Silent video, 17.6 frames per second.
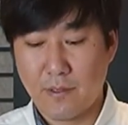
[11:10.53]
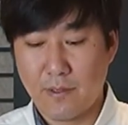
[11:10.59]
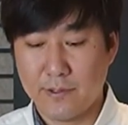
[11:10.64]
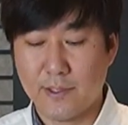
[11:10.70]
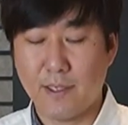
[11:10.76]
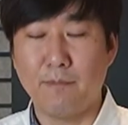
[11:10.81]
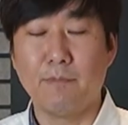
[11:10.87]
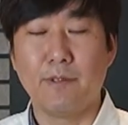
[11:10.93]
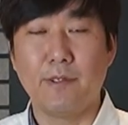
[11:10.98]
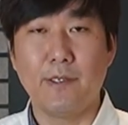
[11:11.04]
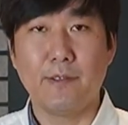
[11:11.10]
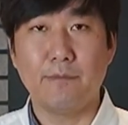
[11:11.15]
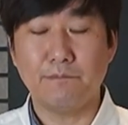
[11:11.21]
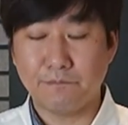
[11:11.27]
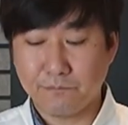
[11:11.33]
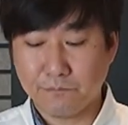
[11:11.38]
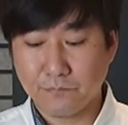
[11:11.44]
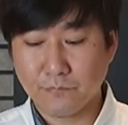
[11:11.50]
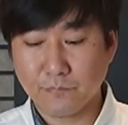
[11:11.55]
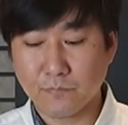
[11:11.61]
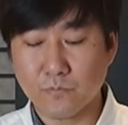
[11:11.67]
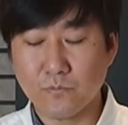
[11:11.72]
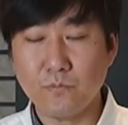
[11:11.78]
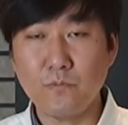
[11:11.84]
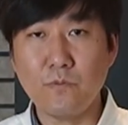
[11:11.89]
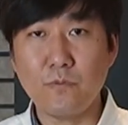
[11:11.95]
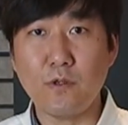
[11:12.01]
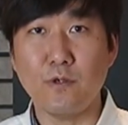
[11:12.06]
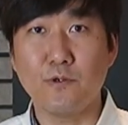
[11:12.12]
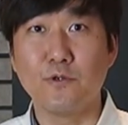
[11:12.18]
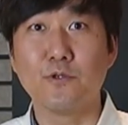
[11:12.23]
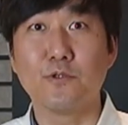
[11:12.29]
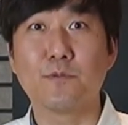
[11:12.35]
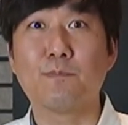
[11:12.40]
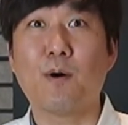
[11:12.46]
Somebody
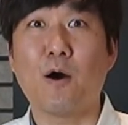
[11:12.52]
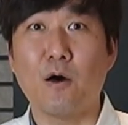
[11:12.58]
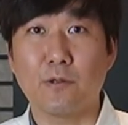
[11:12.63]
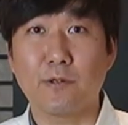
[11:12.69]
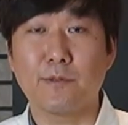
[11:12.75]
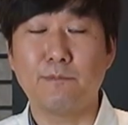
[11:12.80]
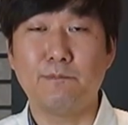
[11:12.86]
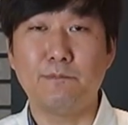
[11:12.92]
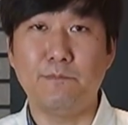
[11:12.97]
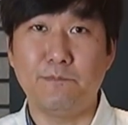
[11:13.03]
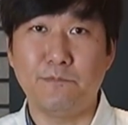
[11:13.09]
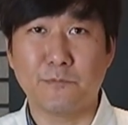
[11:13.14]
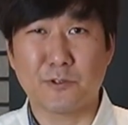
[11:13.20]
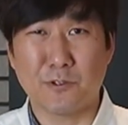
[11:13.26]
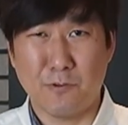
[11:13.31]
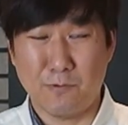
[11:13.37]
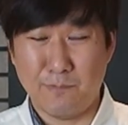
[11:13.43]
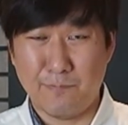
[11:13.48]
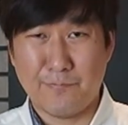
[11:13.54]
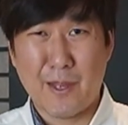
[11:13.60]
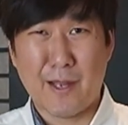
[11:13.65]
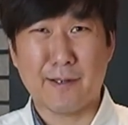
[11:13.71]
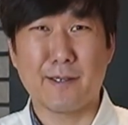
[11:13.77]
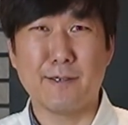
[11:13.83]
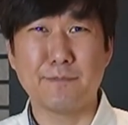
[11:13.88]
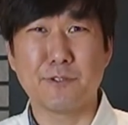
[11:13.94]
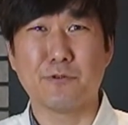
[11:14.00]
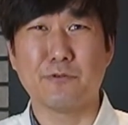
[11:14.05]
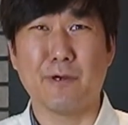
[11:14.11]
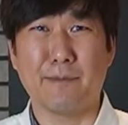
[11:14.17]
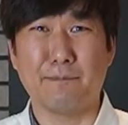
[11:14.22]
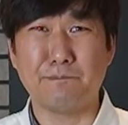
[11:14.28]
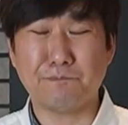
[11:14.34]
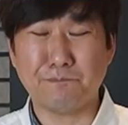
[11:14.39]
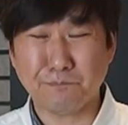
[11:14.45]
used pot, so that gives you a
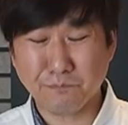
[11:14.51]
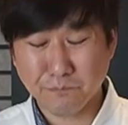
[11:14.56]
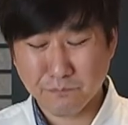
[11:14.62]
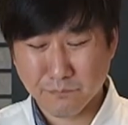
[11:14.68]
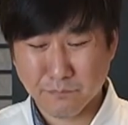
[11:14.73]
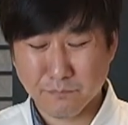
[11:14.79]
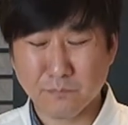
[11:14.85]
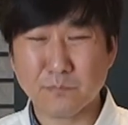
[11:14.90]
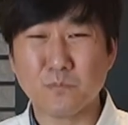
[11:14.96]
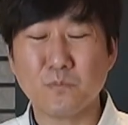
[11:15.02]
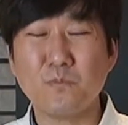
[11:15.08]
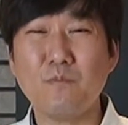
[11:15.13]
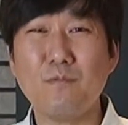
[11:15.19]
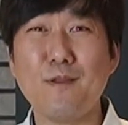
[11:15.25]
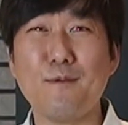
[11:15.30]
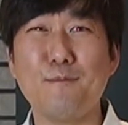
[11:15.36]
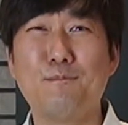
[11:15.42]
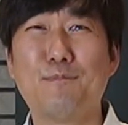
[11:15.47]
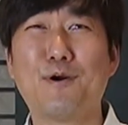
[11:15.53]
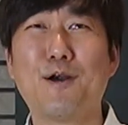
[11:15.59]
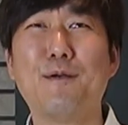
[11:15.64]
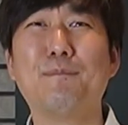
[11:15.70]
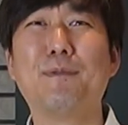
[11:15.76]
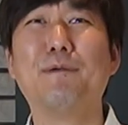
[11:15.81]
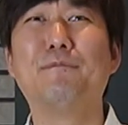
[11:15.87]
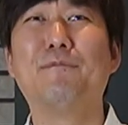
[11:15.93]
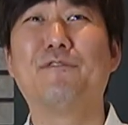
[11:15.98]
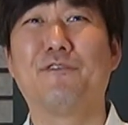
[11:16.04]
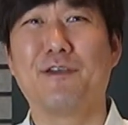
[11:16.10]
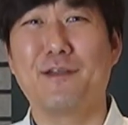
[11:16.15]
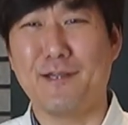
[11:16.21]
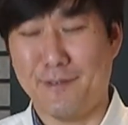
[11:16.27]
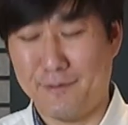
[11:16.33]
premium feeling.